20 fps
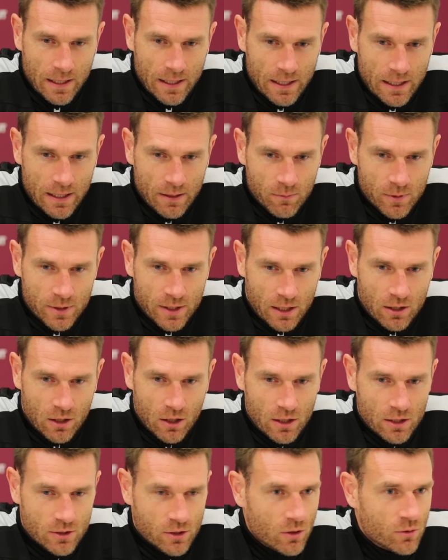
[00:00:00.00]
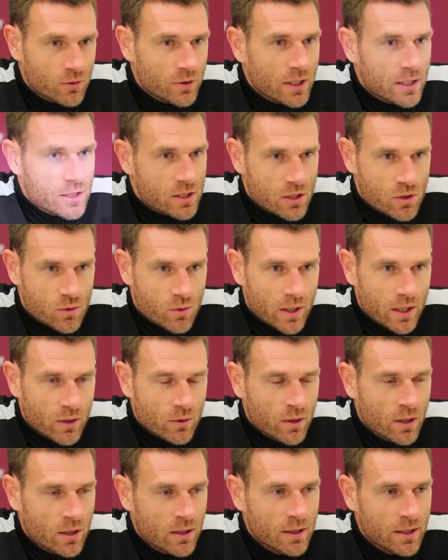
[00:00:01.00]
we had a couple of down days as
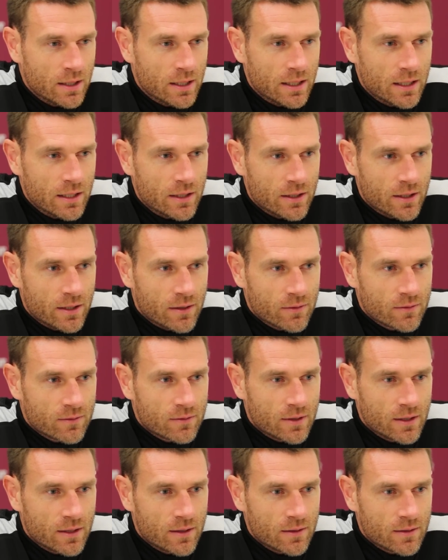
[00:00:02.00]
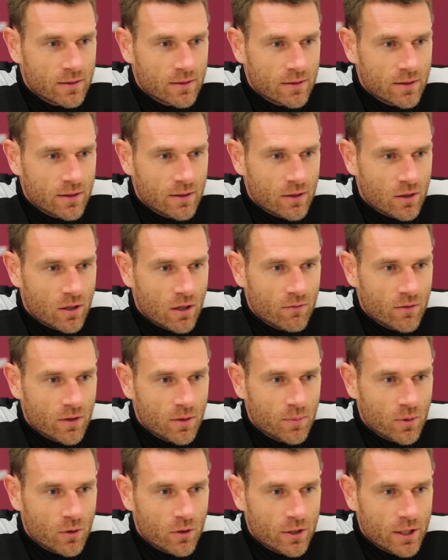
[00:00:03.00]
well to recover
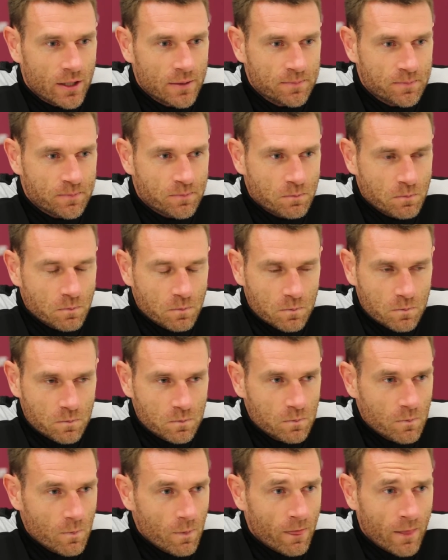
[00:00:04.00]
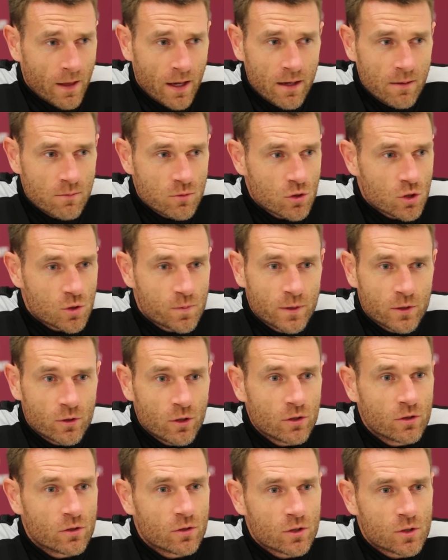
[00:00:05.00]
the body. So it's been
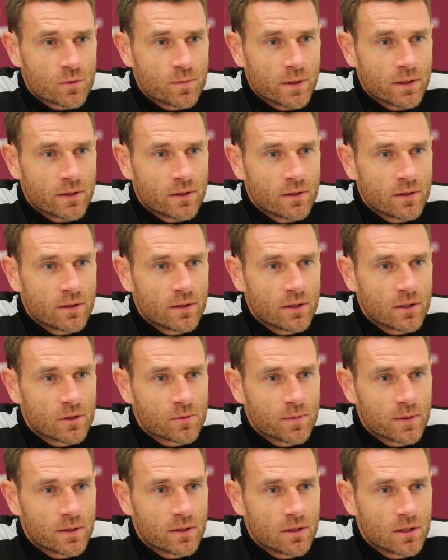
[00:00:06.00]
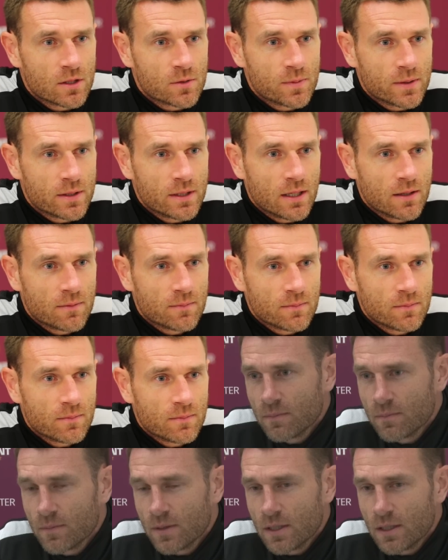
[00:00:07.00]
good. It's been
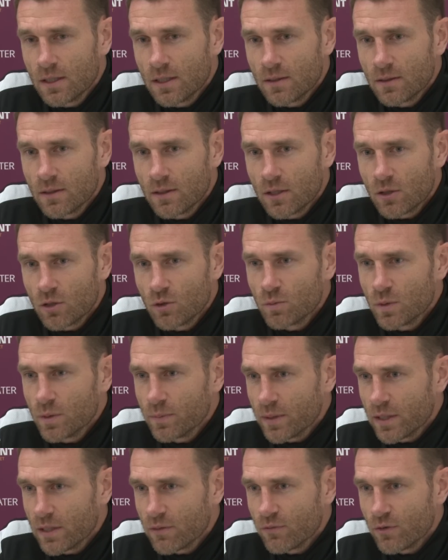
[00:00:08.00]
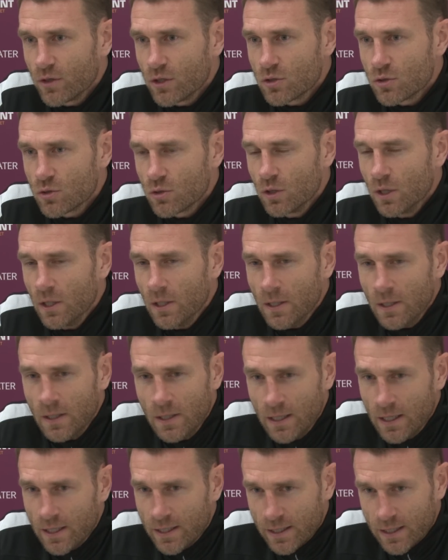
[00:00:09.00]
a good wee break for us. So,
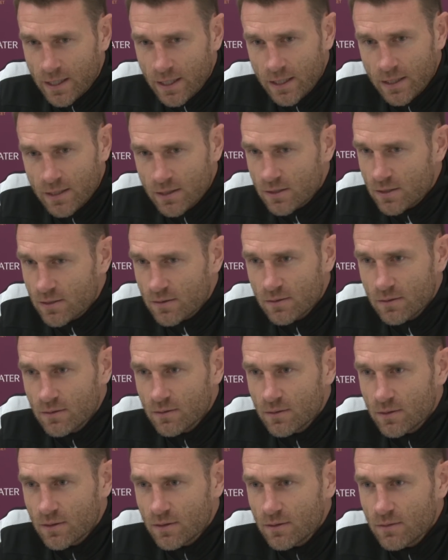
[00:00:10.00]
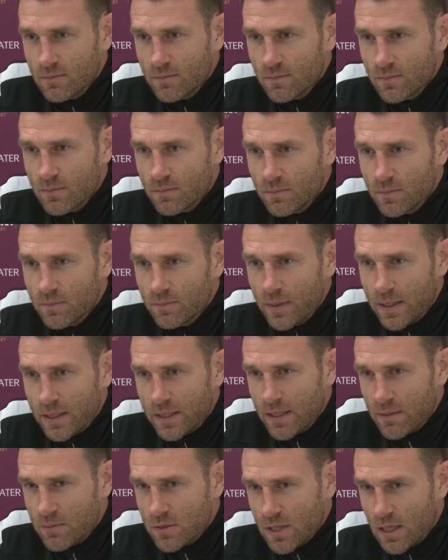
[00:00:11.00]
and again, it's big
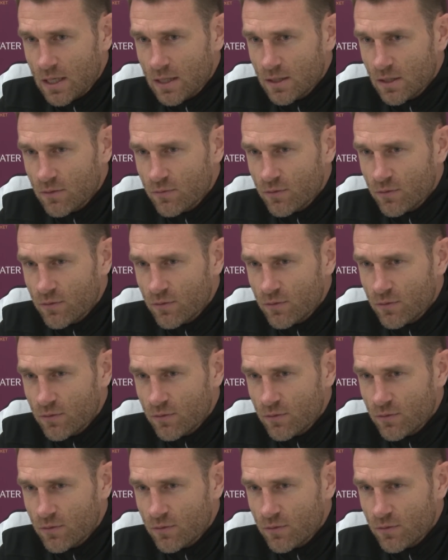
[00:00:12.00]
game Saturday